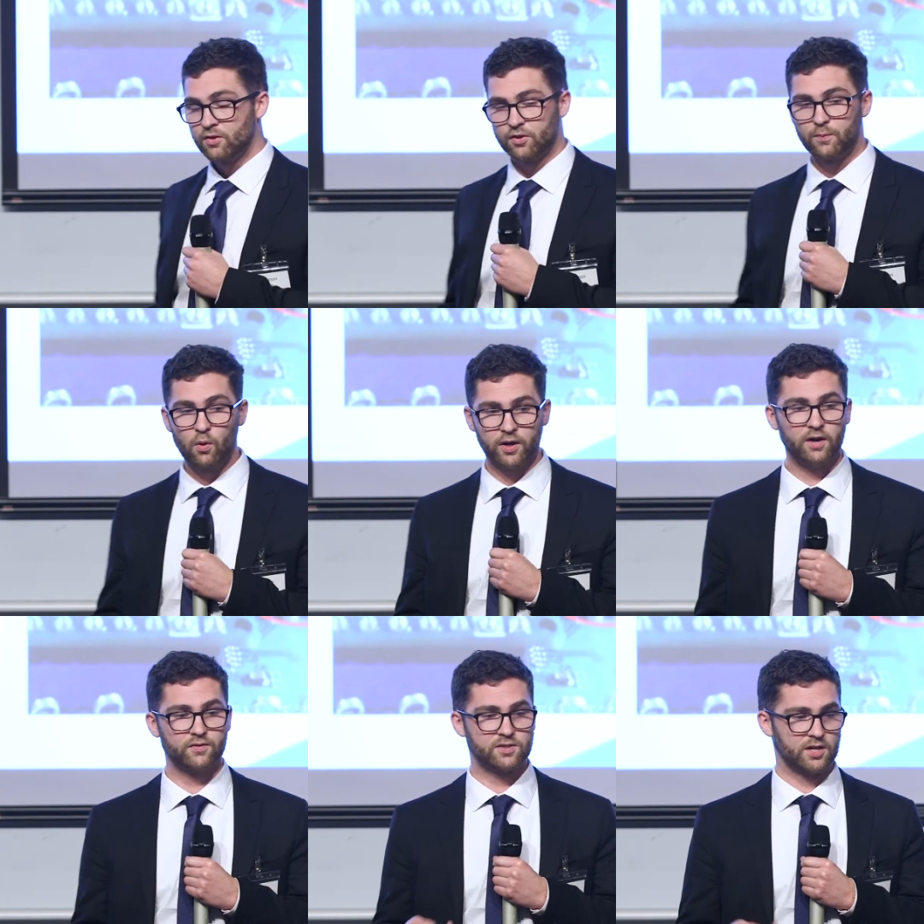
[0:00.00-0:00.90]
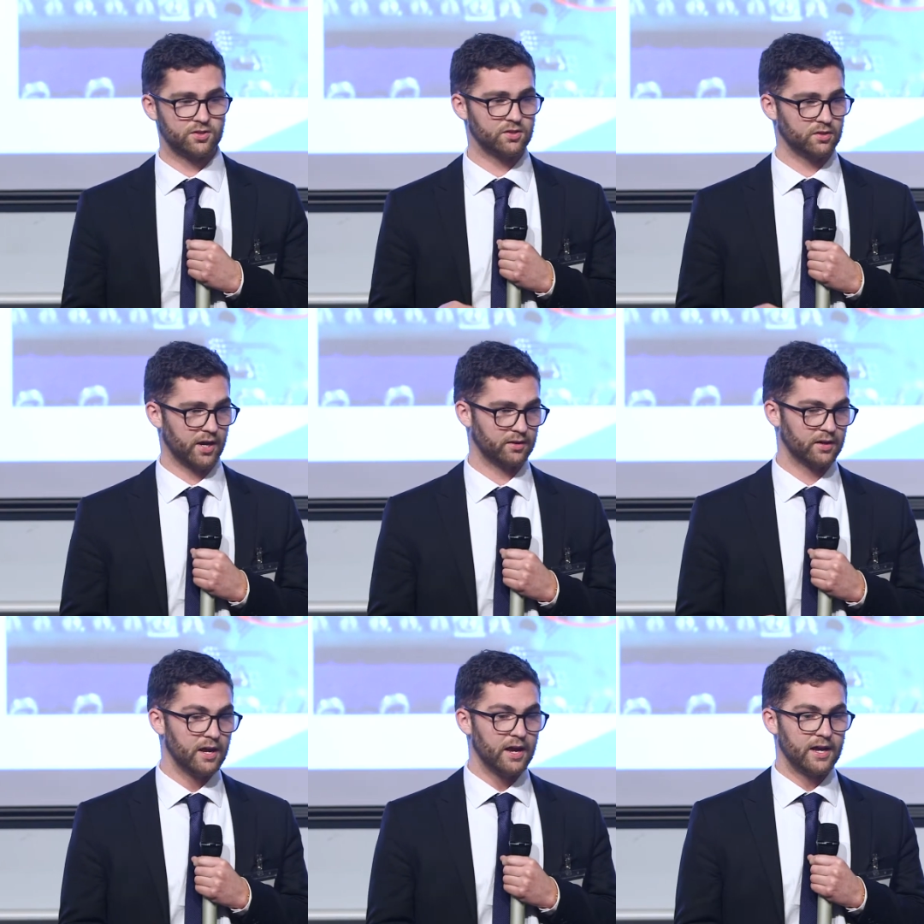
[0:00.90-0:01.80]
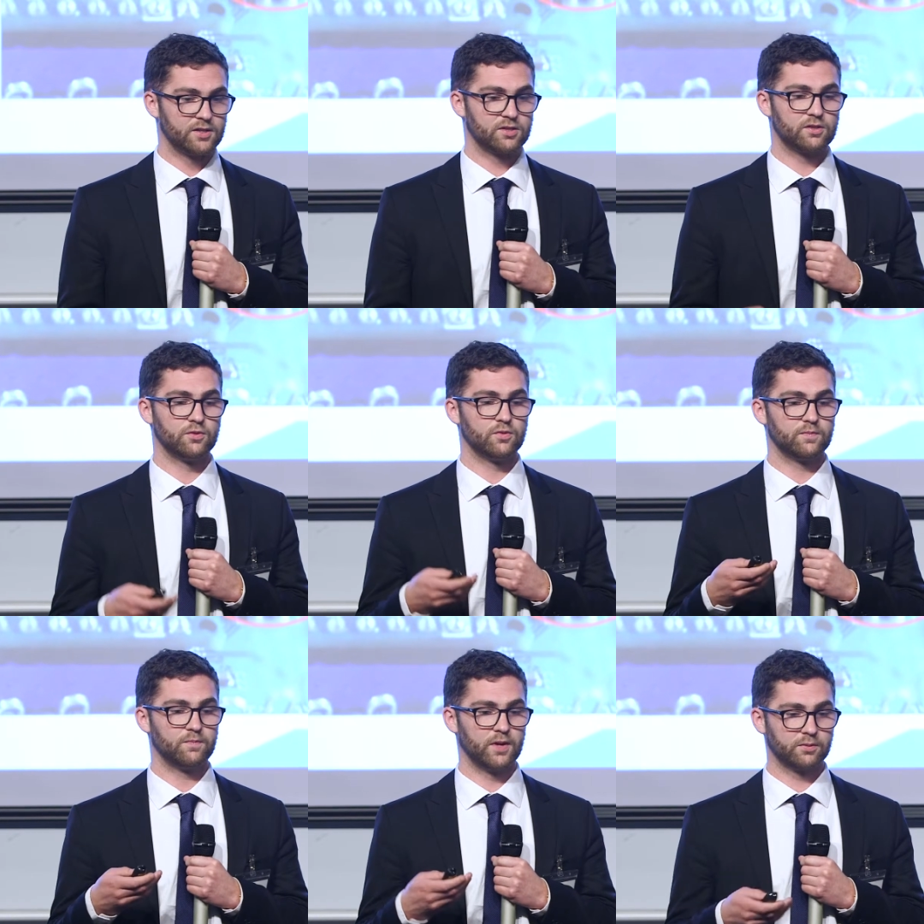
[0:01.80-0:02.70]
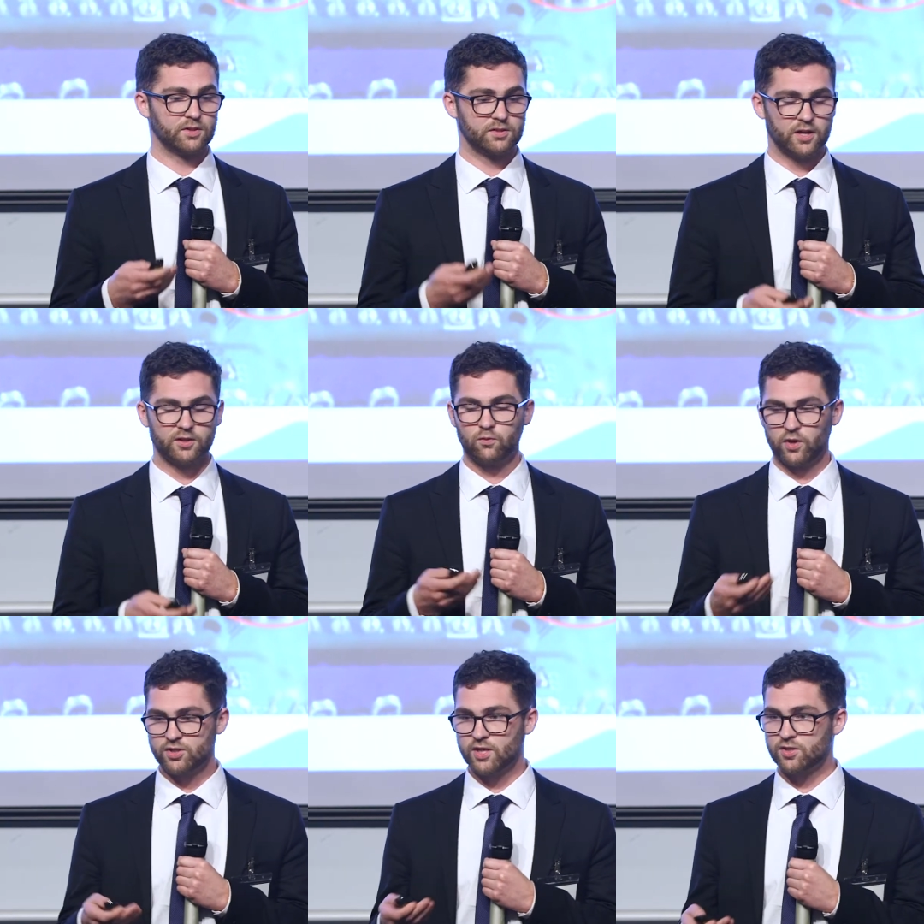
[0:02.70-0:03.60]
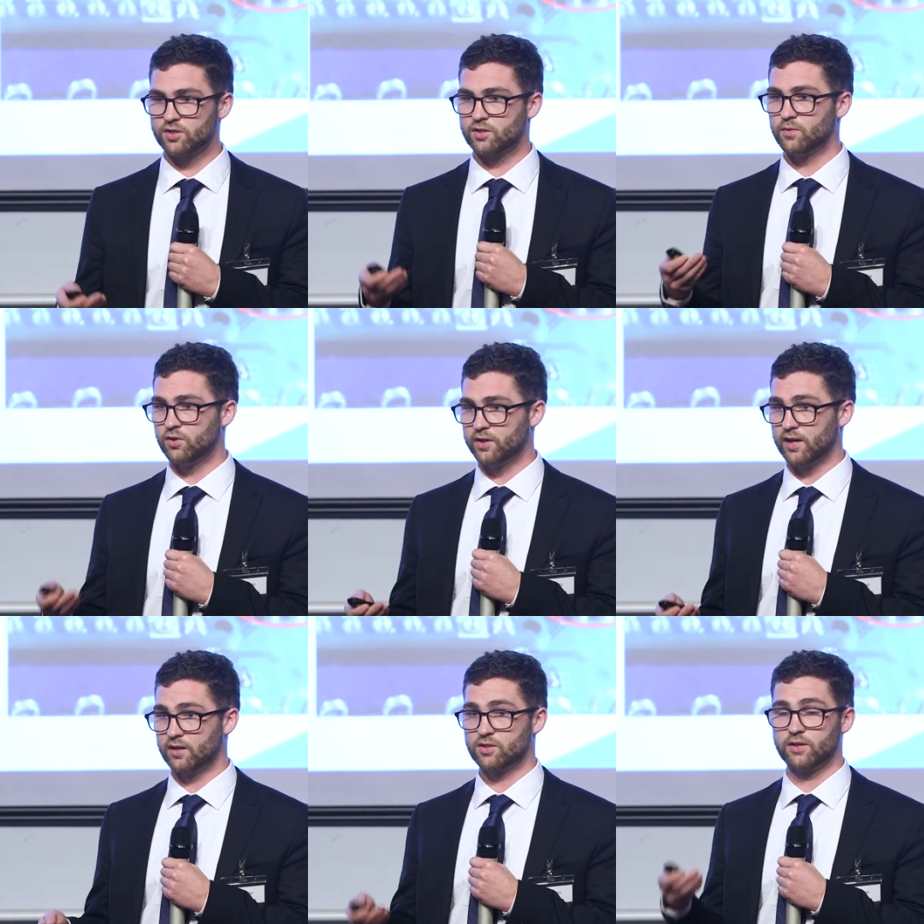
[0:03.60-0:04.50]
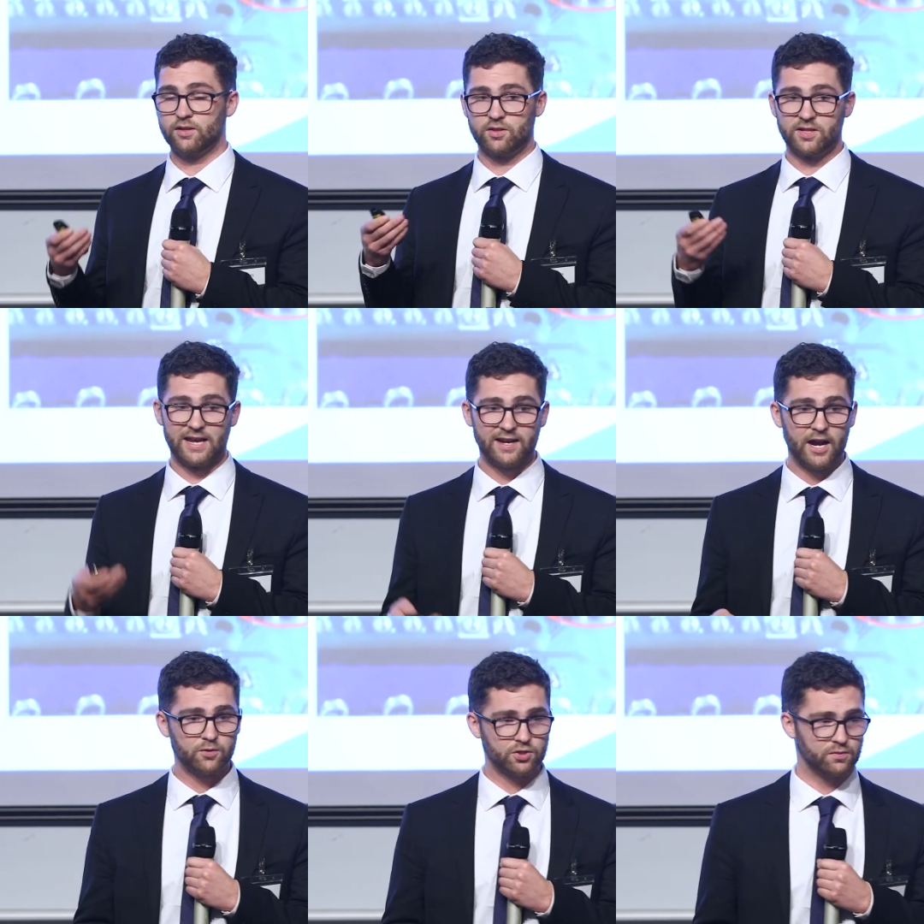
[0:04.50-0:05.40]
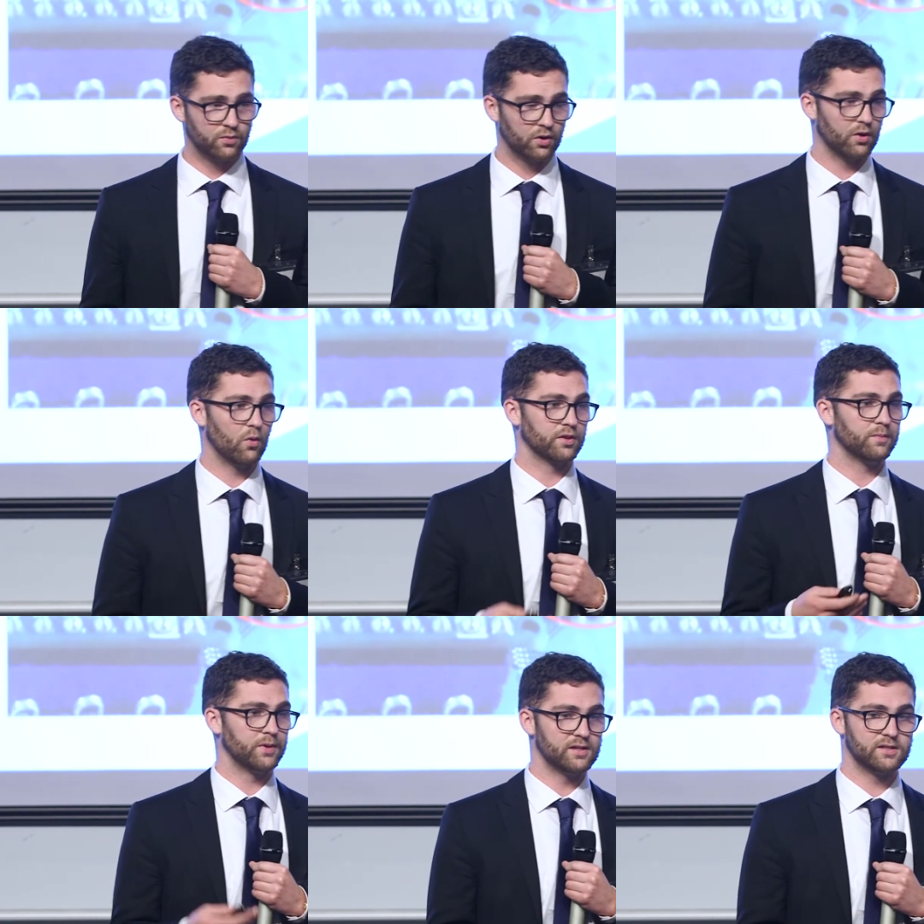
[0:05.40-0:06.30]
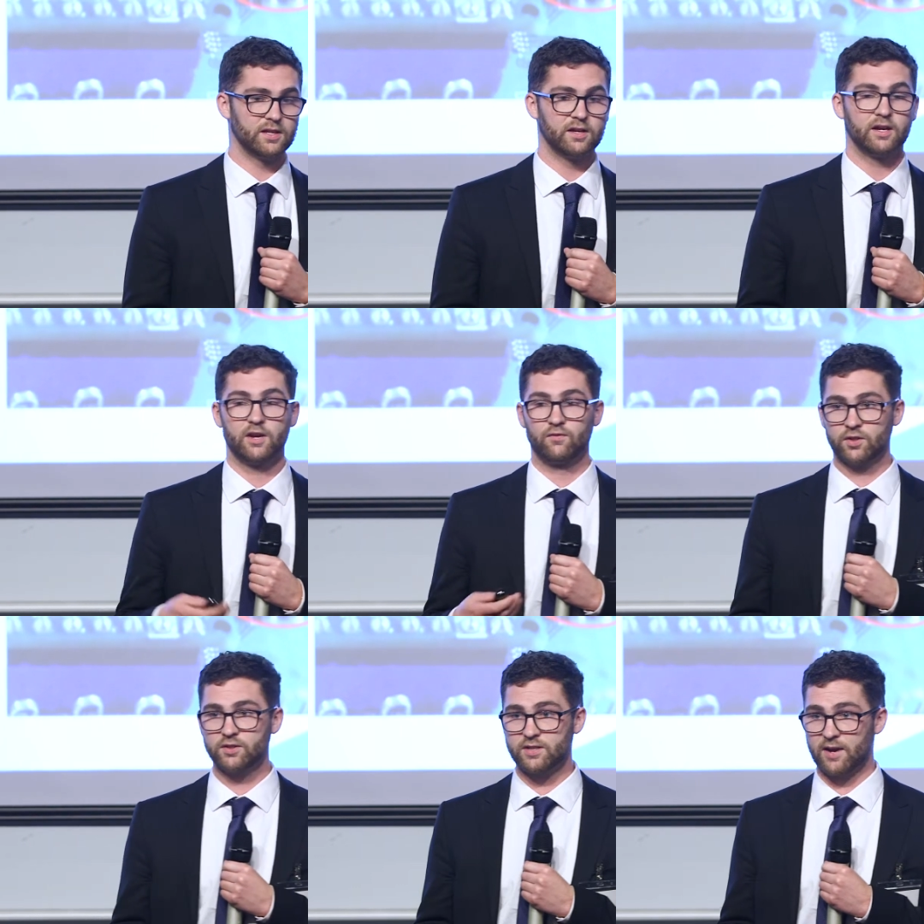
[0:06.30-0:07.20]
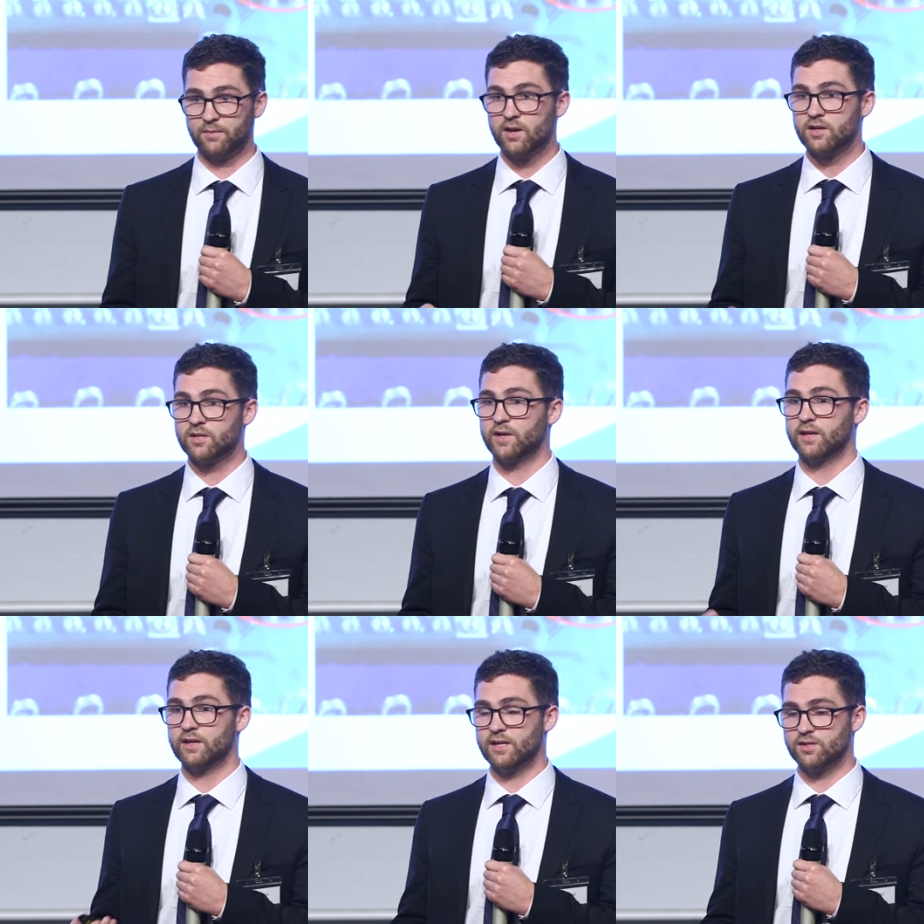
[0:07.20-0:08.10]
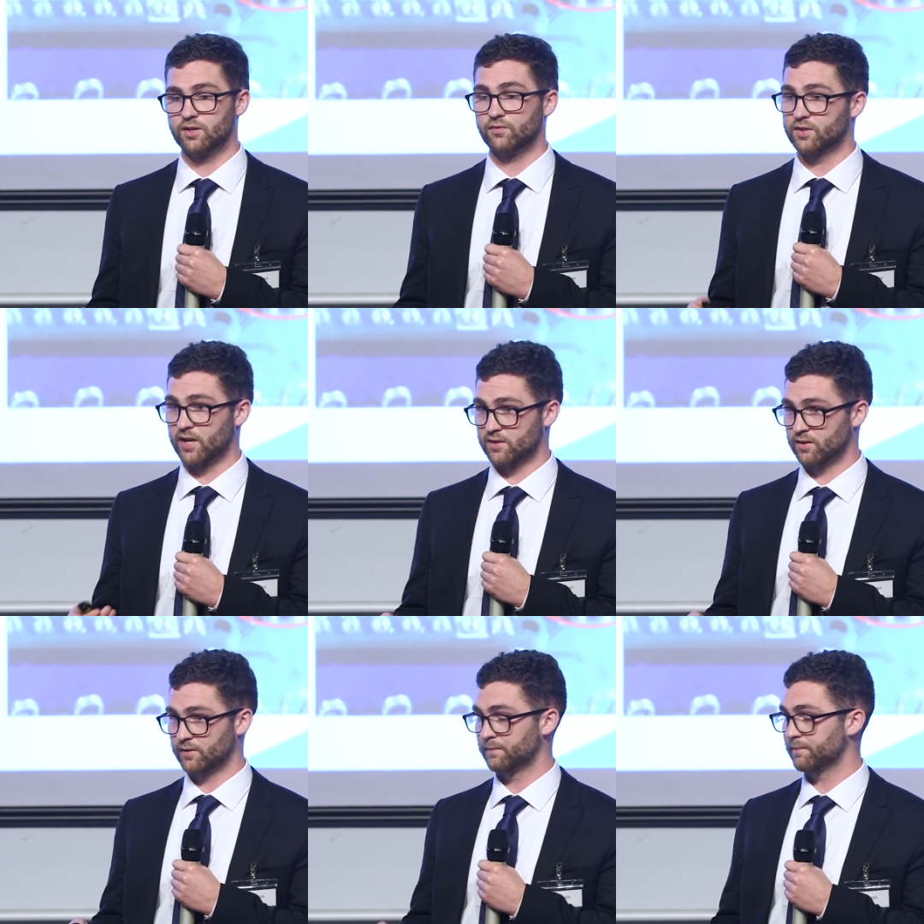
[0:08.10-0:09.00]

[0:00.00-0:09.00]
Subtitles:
The point of the sensor select is to be able to select which sensor is communicating to either the data acquisition board or the PC in real time to make it easier for testing.